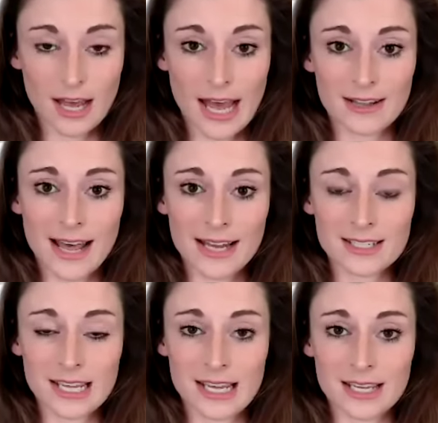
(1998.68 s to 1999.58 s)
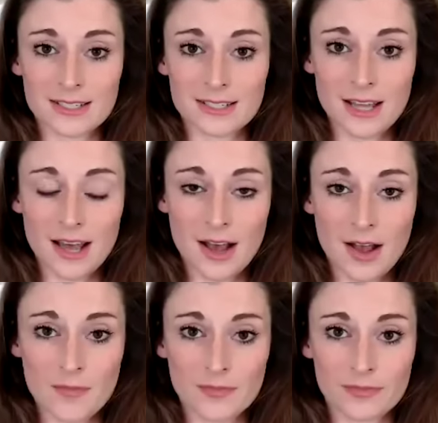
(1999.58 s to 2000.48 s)
And that is
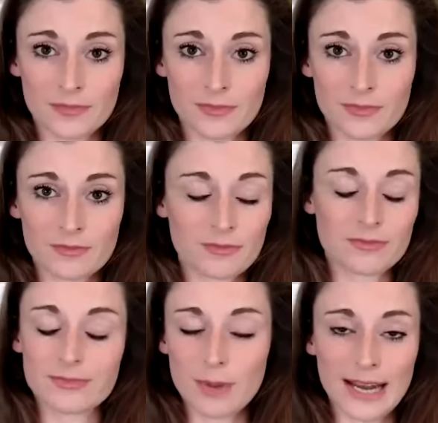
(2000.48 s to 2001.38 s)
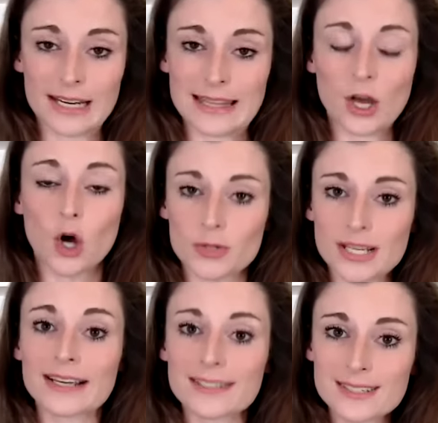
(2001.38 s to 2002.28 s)
plainly the
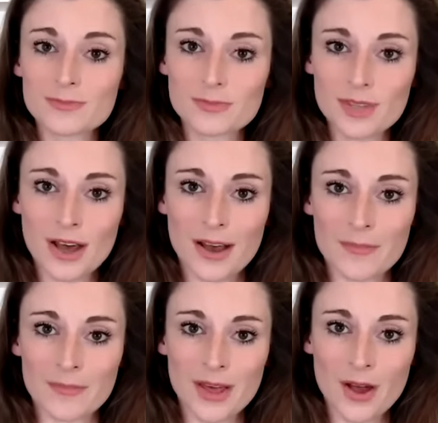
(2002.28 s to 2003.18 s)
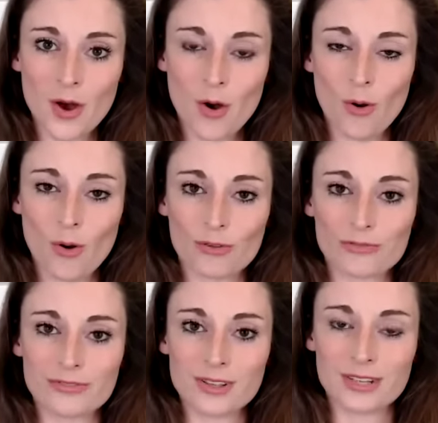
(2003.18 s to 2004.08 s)
context
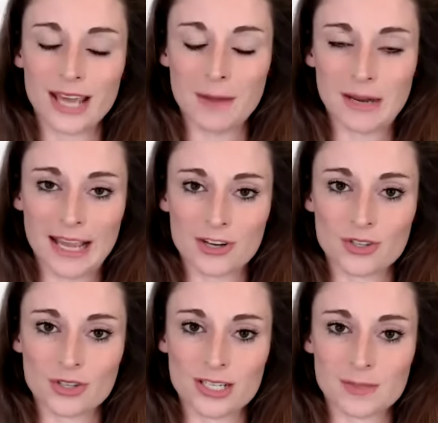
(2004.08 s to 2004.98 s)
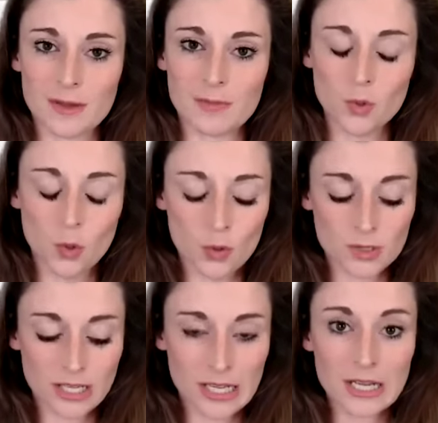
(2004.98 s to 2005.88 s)
of the application that has been brought.
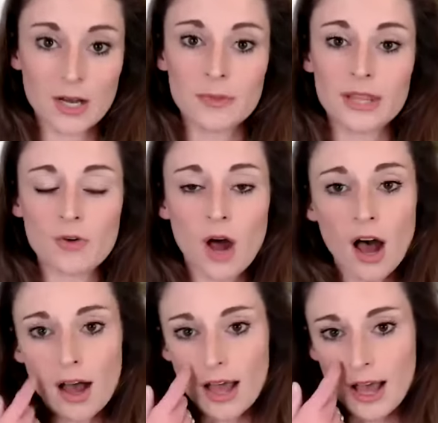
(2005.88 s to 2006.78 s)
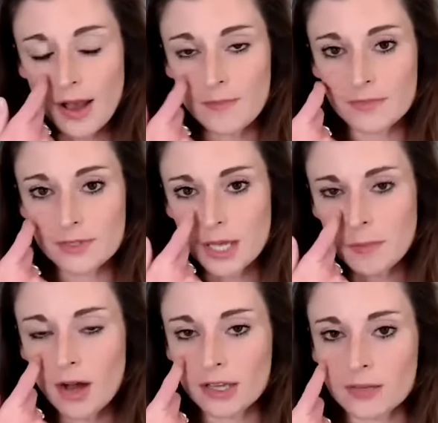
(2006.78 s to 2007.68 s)
But there are
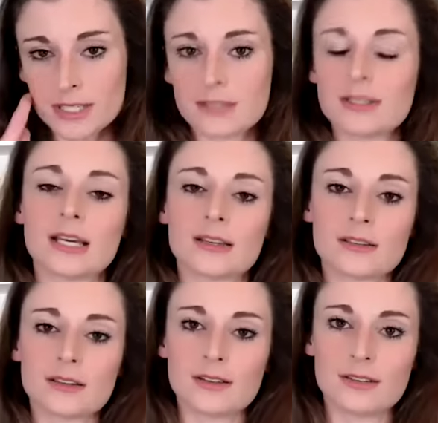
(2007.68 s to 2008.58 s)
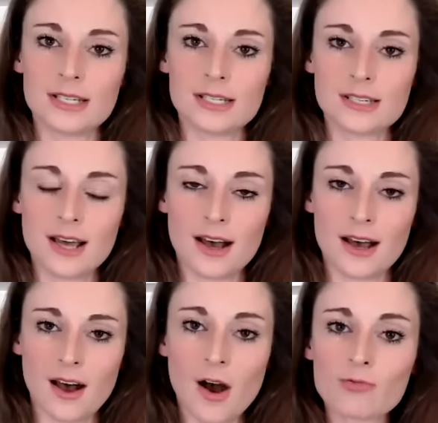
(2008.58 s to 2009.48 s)
some arguments, I think, that
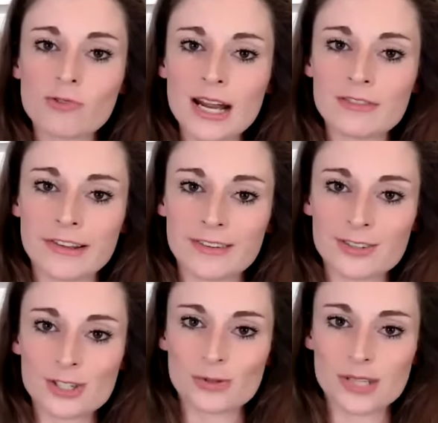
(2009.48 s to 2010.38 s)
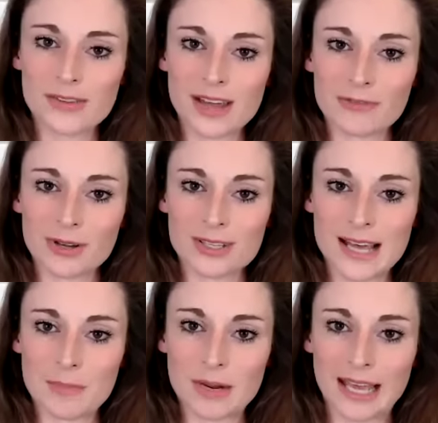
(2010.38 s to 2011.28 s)
are relevant to South Africa's
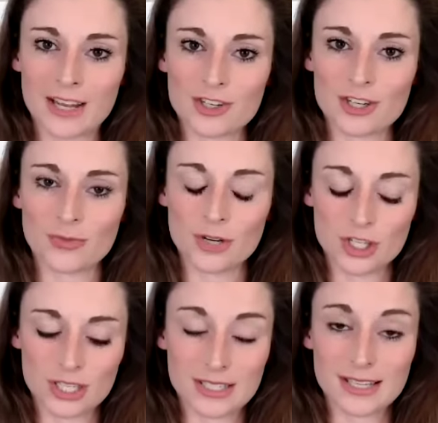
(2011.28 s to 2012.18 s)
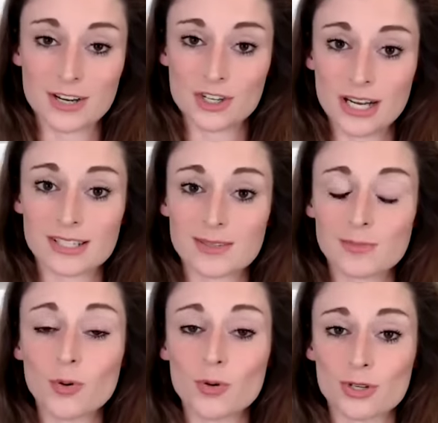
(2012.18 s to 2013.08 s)
application, which is essentially in
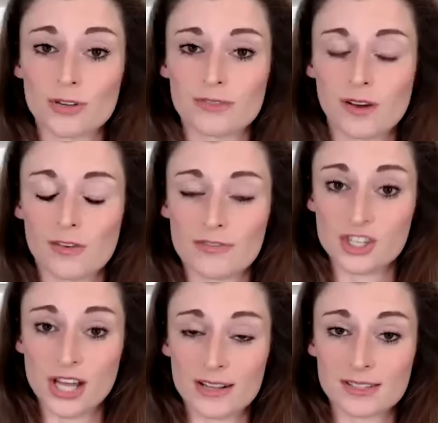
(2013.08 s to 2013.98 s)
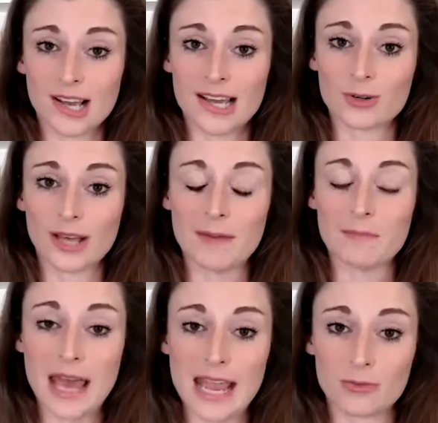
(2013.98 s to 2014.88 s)
support of the genocidal
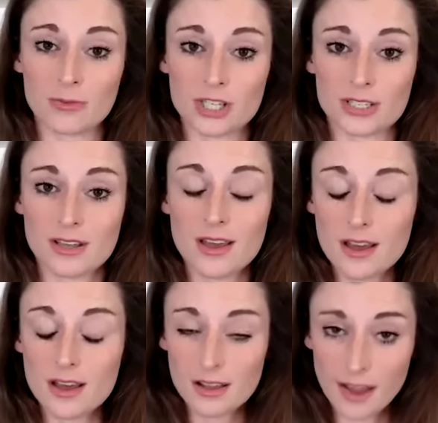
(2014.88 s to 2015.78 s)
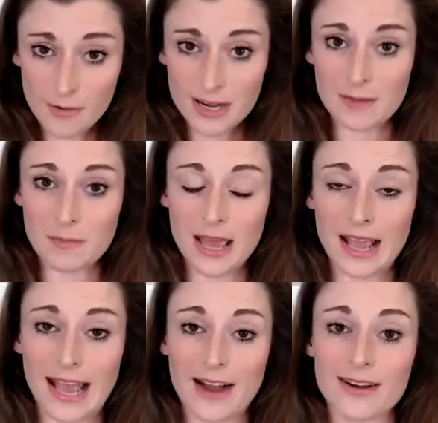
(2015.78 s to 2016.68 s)
campaign, which is currently
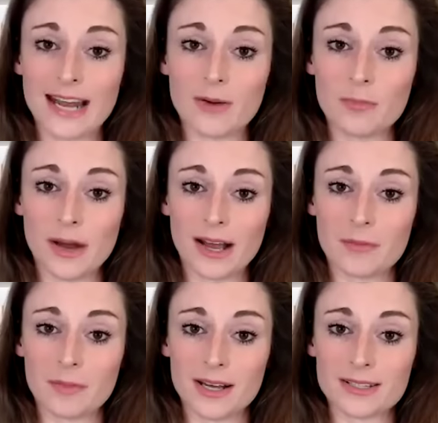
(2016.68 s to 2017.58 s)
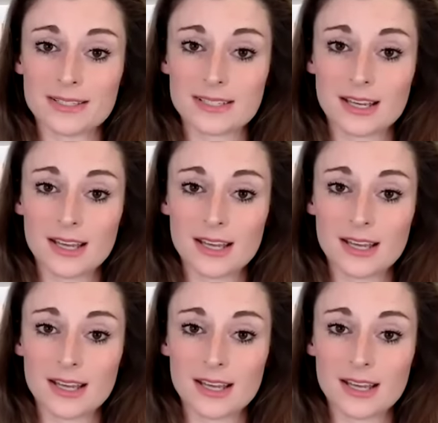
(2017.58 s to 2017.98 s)
being carried out by Hamas.